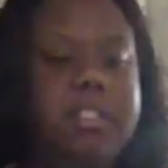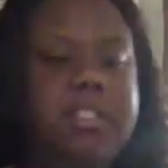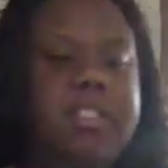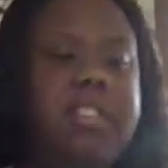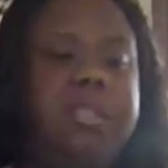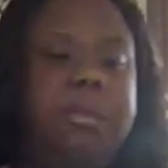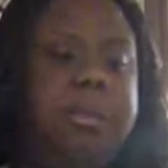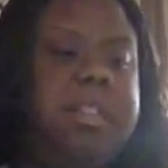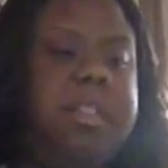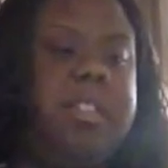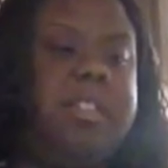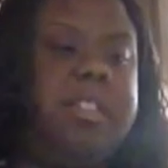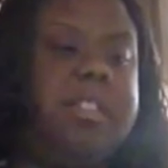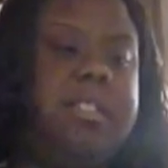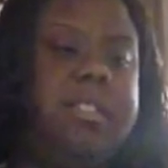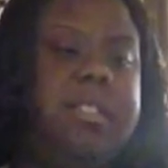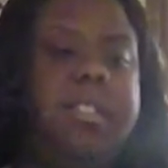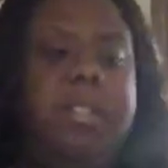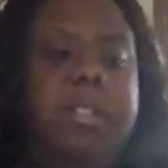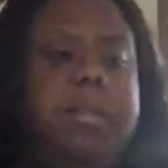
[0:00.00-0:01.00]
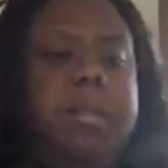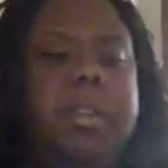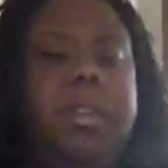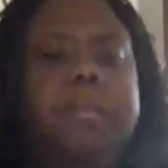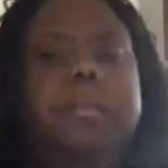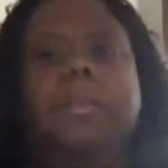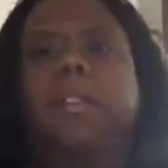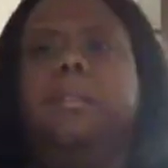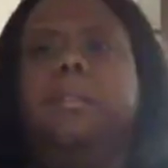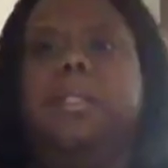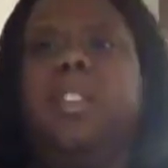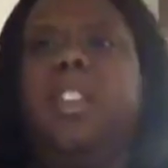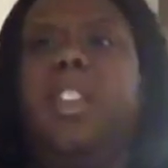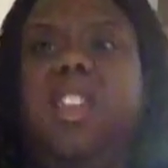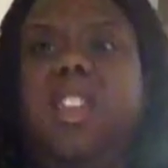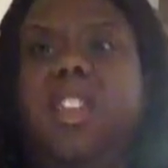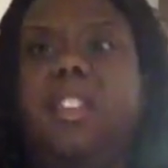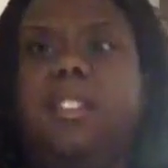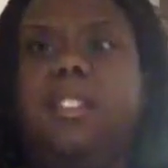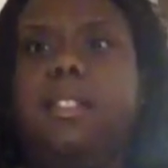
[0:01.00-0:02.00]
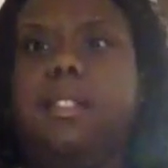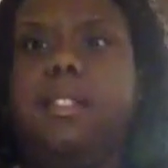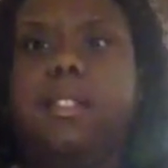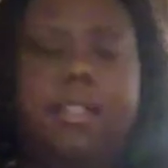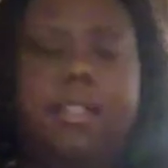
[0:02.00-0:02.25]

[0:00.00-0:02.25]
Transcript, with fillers: just because I'm not going to be able to eat